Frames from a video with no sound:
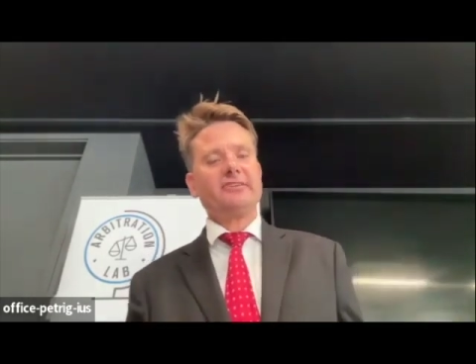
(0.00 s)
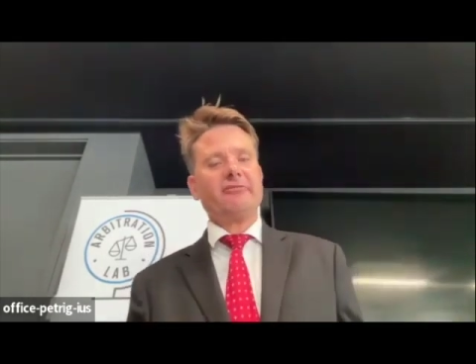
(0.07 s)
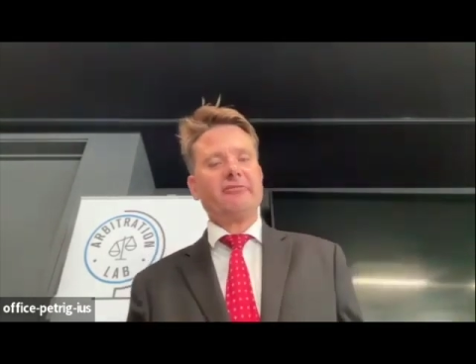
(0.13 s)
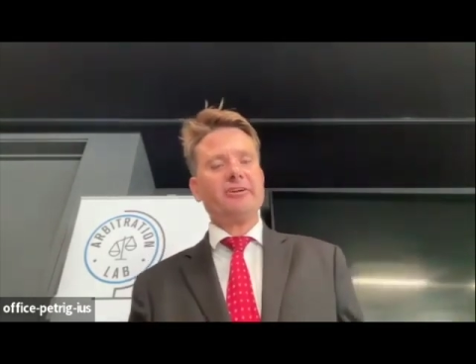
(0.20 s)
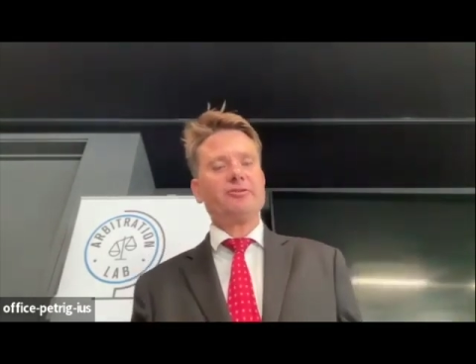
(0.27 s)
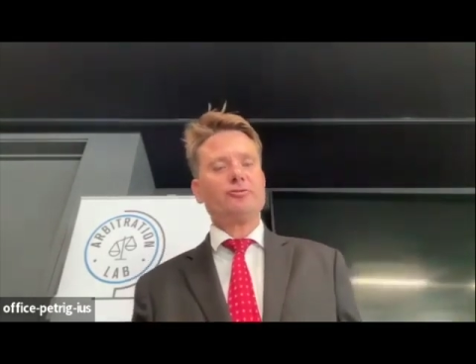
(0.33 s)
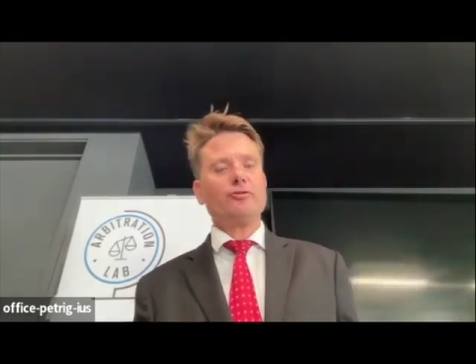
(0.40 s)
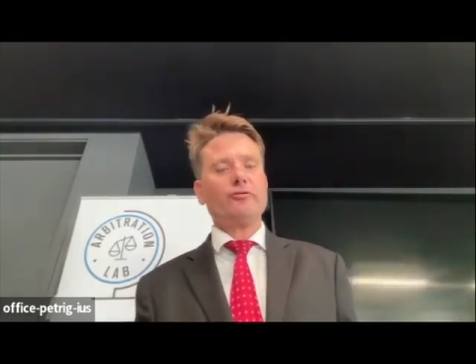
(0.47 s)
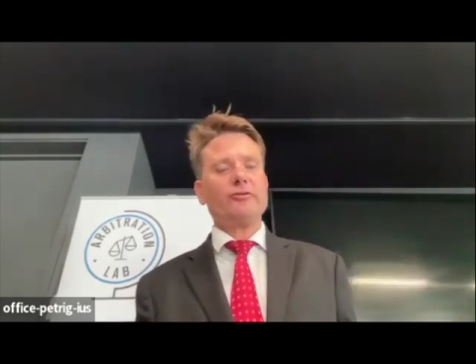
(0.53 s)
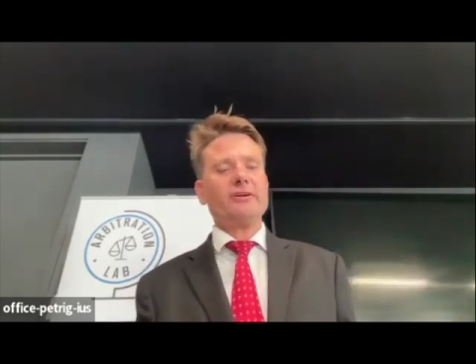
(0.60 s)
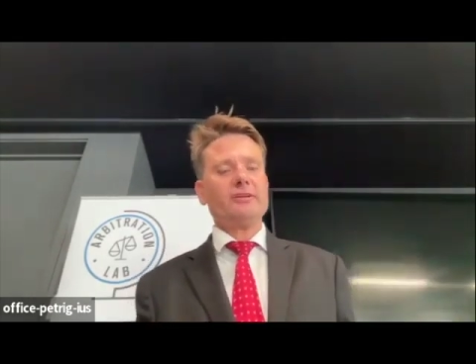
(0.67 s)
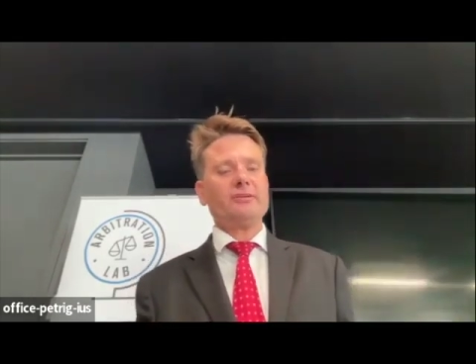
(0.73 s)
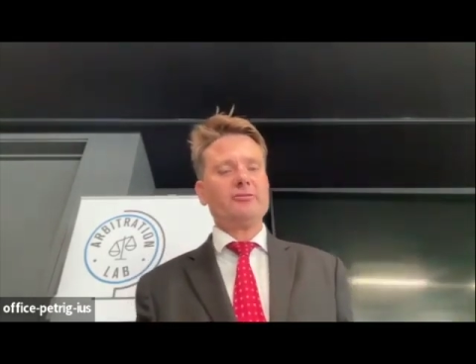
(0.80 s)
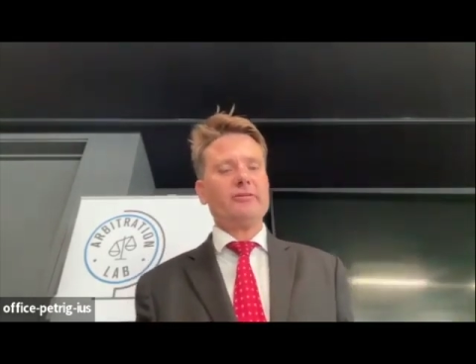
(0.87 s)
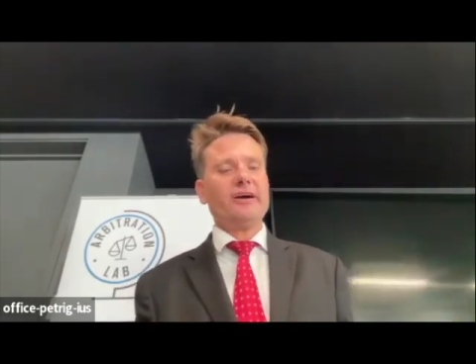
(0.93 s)

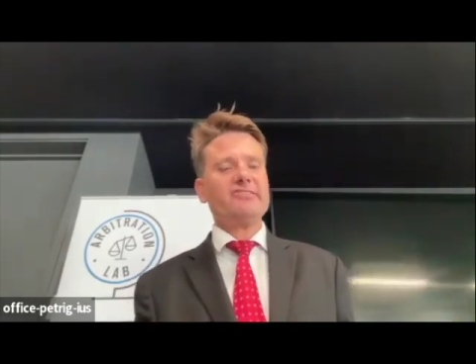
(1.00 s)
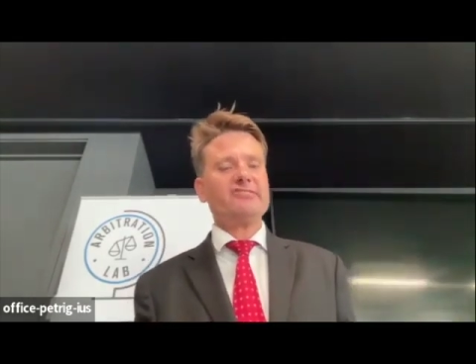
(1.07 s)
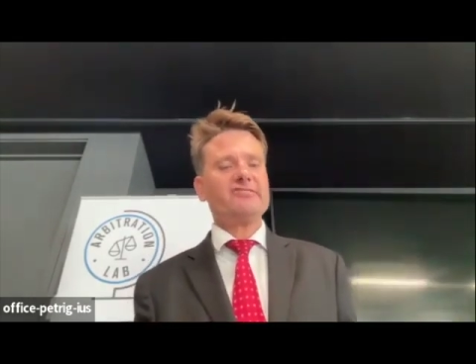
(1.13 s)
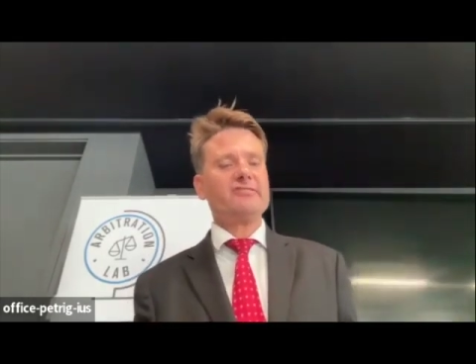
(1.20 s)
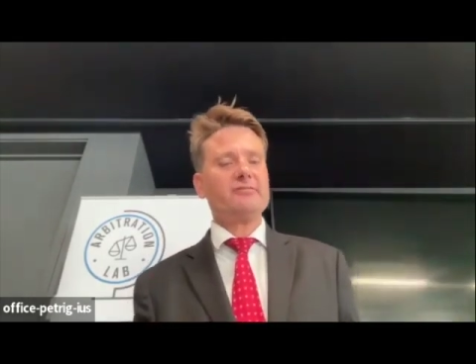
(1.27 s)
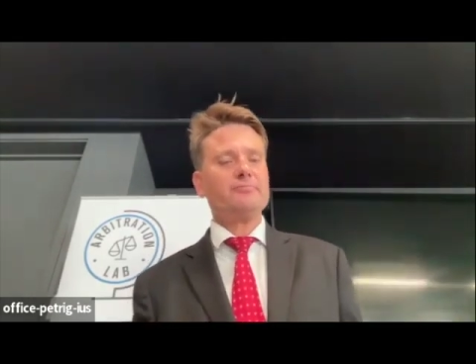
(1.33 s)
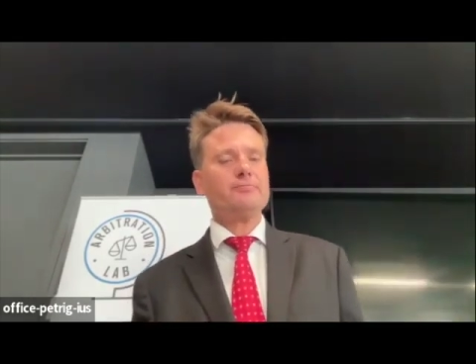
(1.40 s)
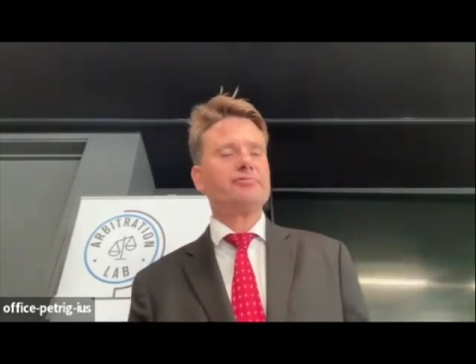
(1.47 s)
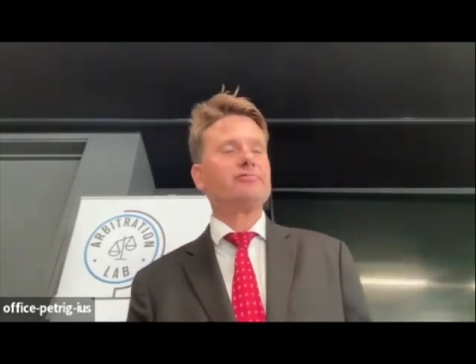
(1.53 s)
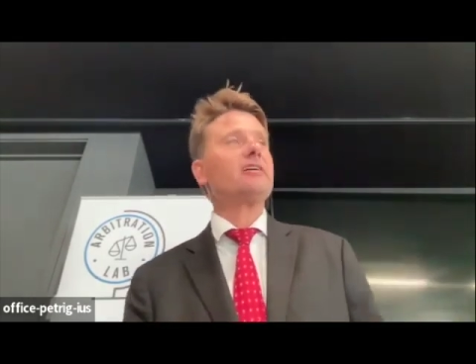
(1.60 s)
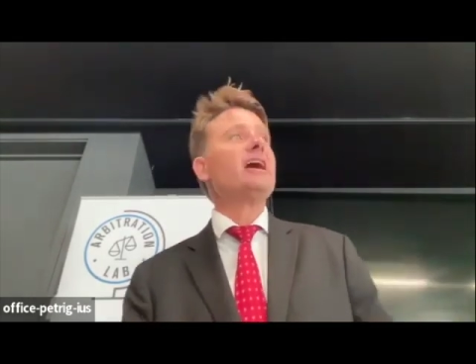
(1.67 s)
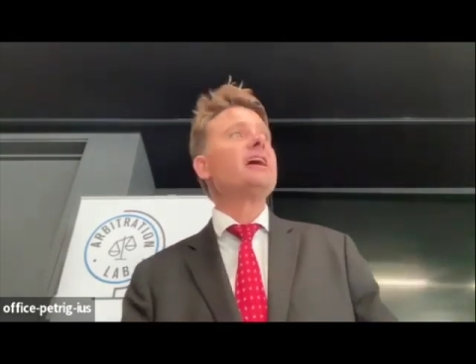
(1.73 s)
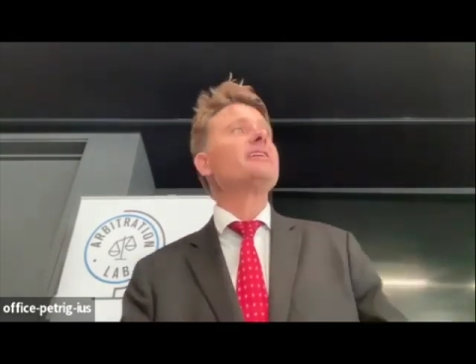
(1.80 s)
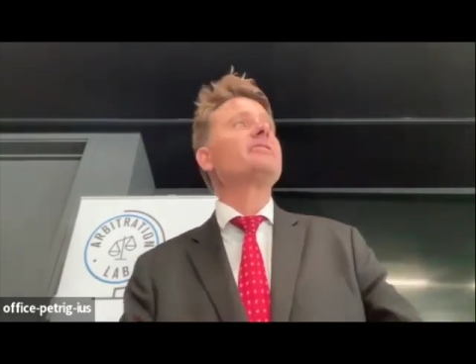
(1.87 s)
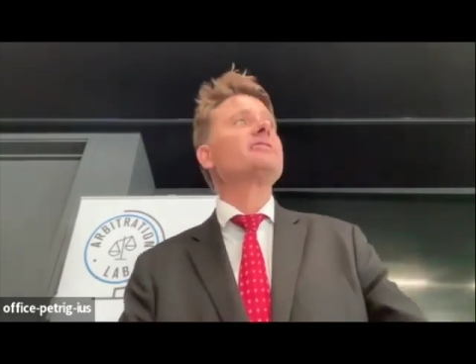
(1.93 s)
territorial question
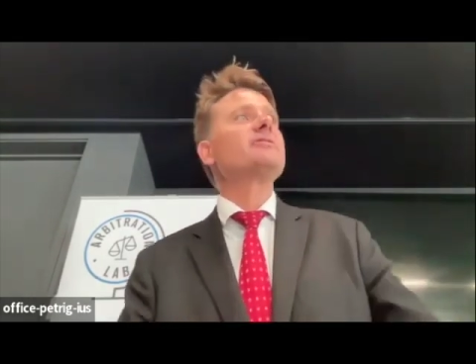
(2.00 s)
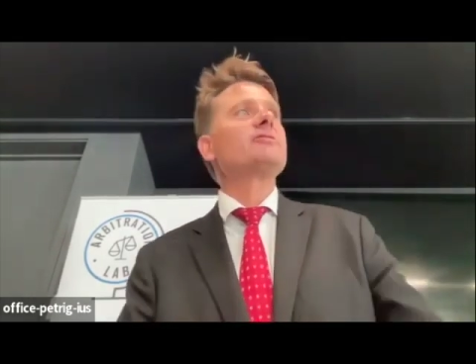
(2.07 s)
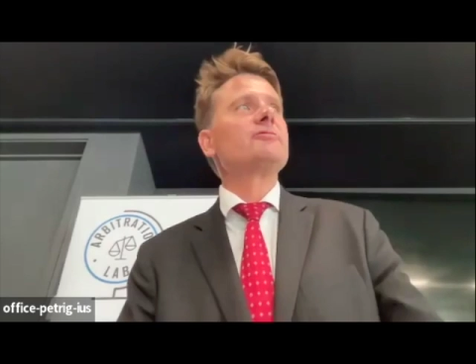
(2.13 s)
prior